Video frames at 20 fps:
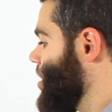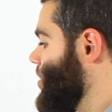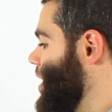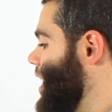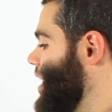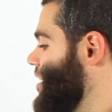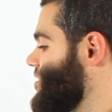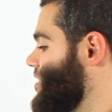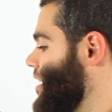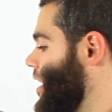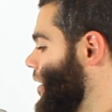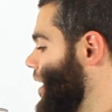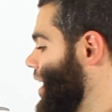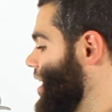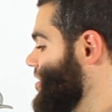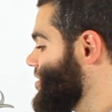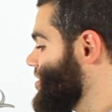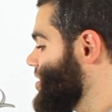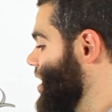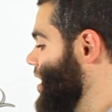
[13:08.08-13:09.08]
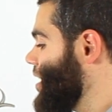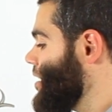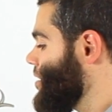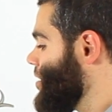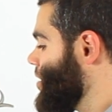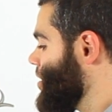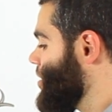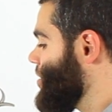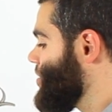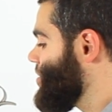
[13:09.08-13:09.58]
That is our answer.
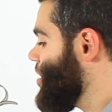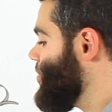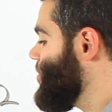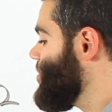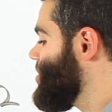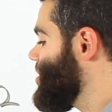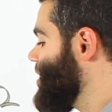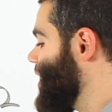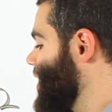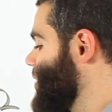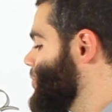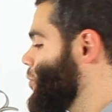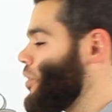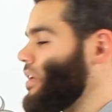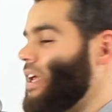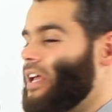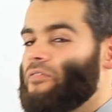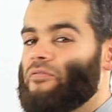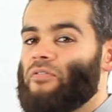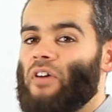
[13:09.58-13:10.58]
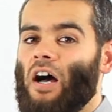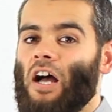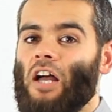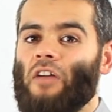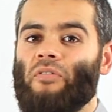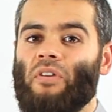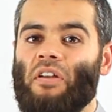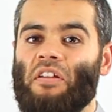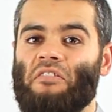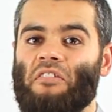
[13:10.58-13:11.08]

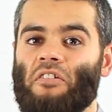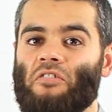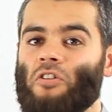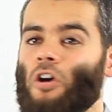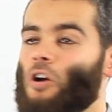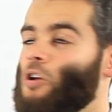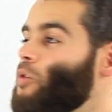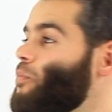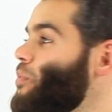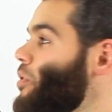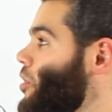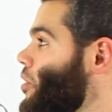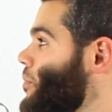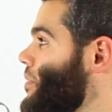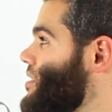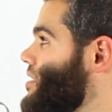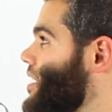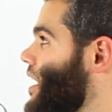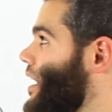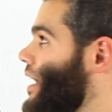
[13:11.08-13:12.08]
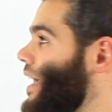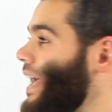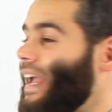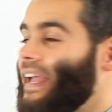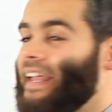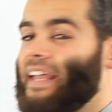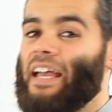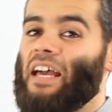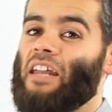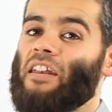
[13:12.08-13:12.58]
78.85 is the total perimeter.
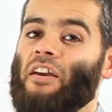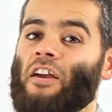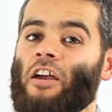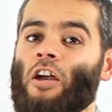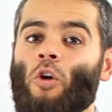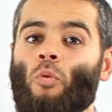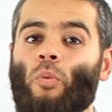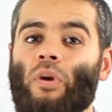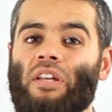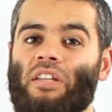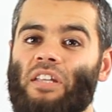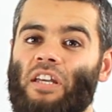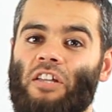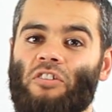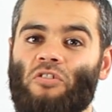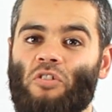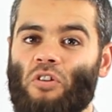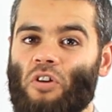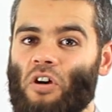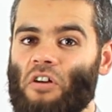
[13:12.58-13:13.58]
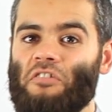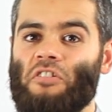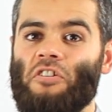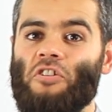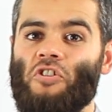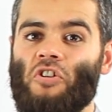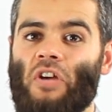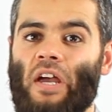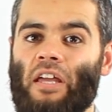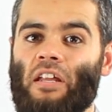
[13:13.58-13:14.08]
Again, we need to
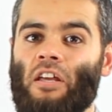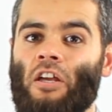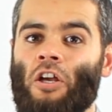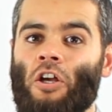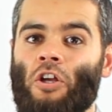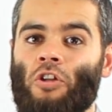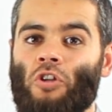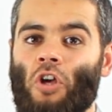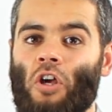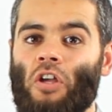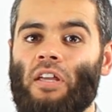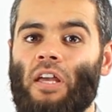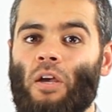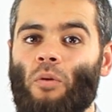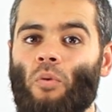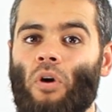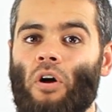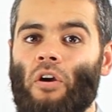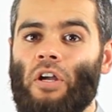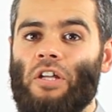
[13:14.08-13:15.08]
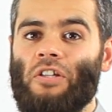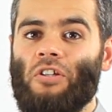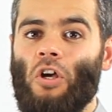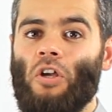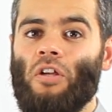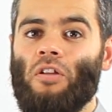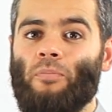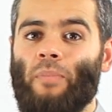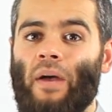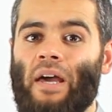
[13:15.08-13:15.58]
concentrate. Don't get worried,
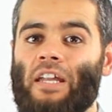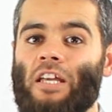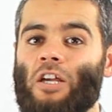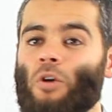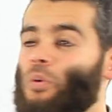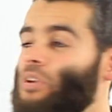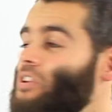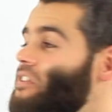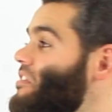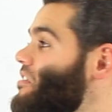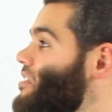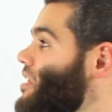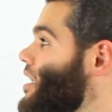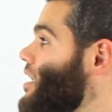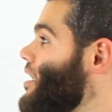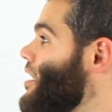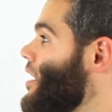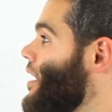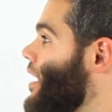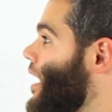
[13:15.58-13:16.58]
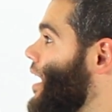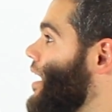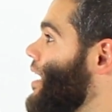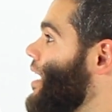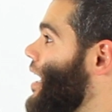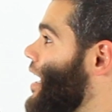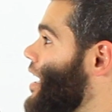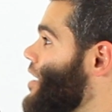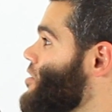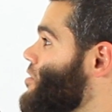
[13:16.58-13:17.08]
don't panic when you see a
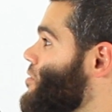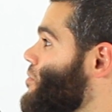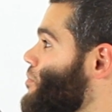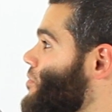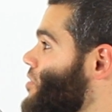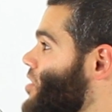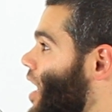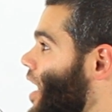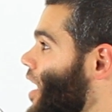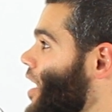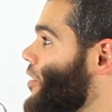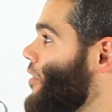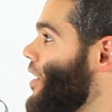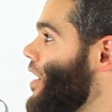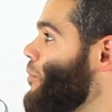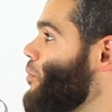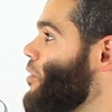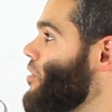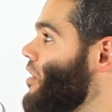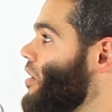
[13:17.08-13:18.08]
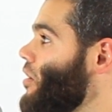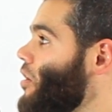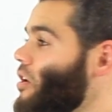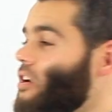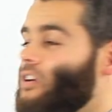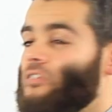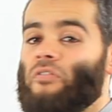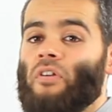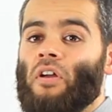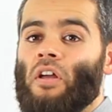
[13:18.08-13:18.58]
large diagram with a
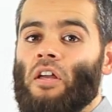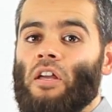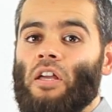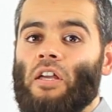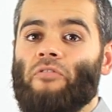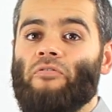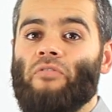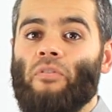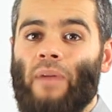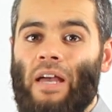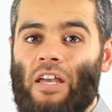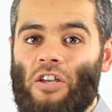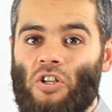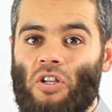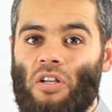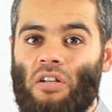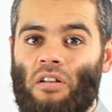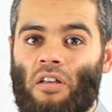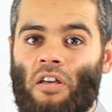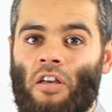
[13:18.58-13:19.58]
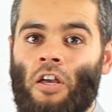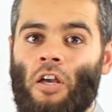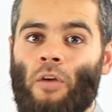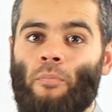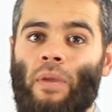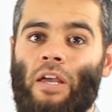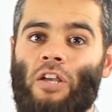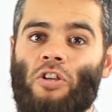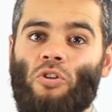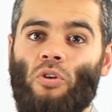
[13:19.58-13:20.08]
lot of information.
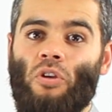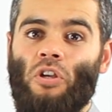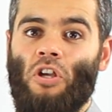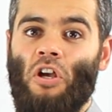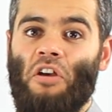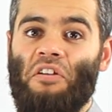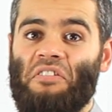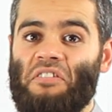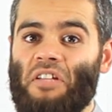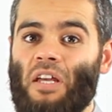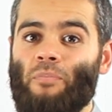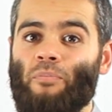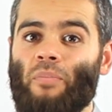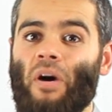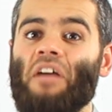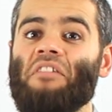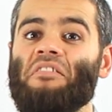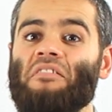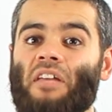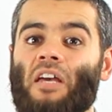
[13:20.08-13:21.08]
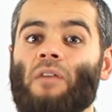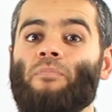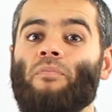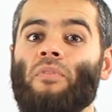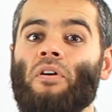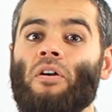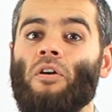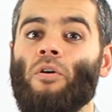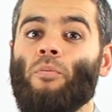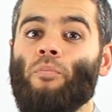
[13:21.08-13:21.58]
Make sure you go step by step,
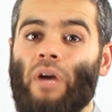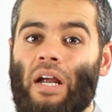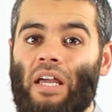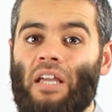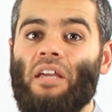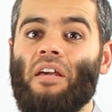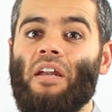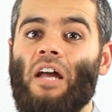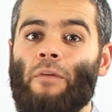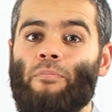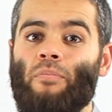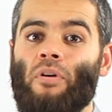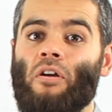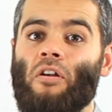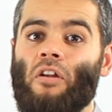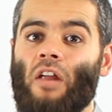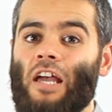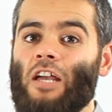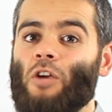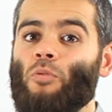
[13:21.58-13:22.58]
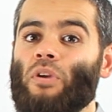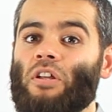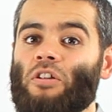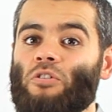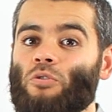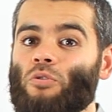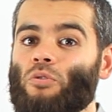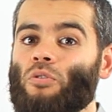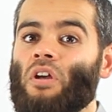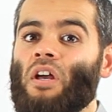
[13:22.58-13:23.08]
break it up like we
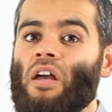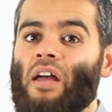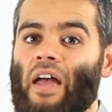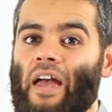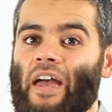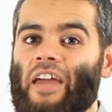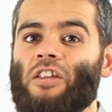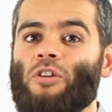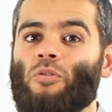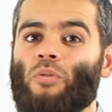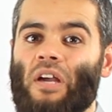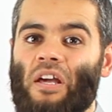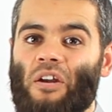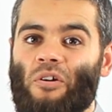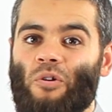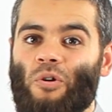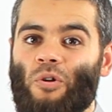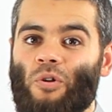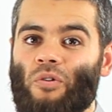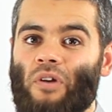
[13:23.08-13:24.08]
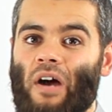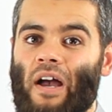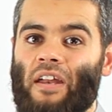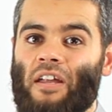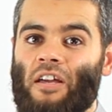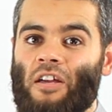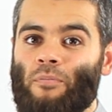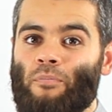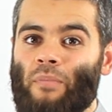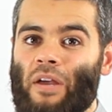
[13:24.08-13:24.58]
do, and you'll get it all right.
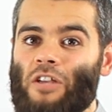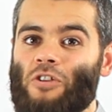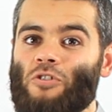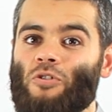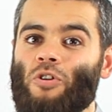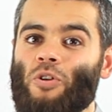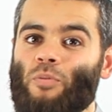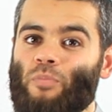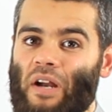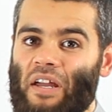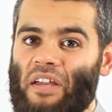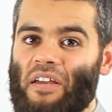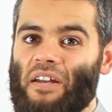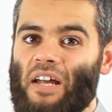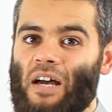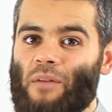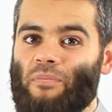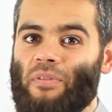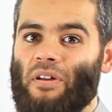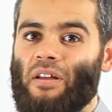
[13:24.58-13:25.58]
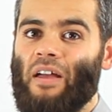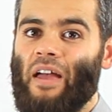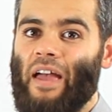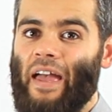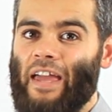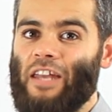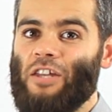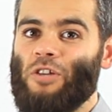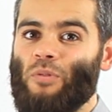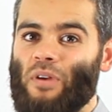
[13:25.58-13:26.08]
Make sure you break it up
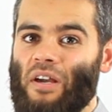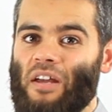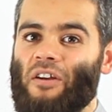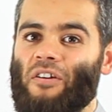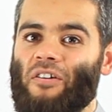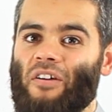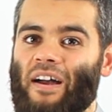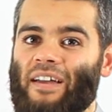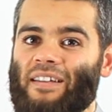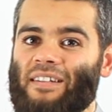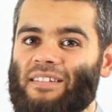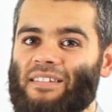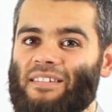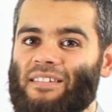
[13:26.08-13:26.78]
and you'll get it right.